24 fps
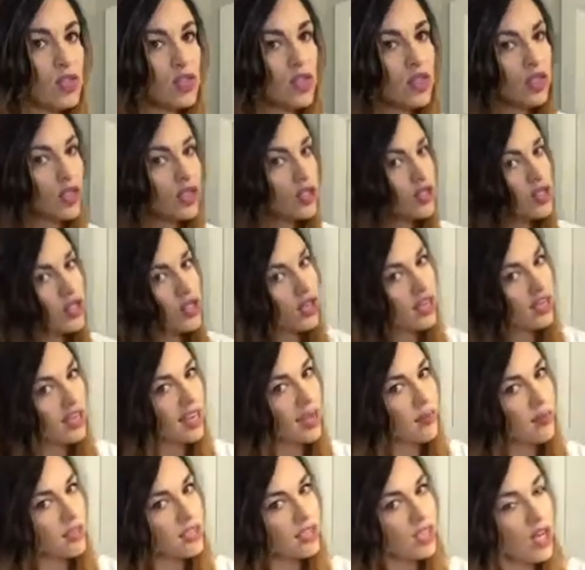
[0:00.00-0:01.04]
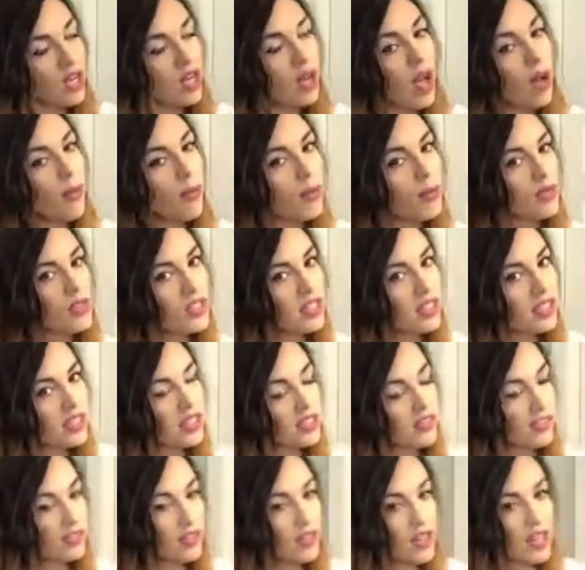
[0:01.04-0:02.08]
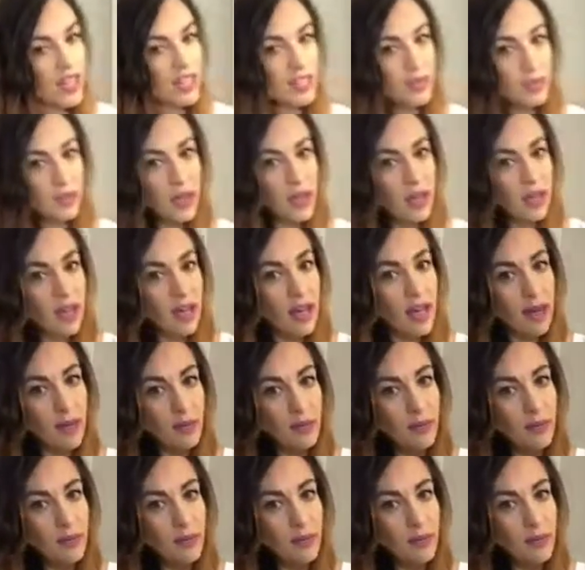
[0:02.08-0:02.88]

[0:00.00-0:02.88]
search on Amazon. I'll post a link for you guys, but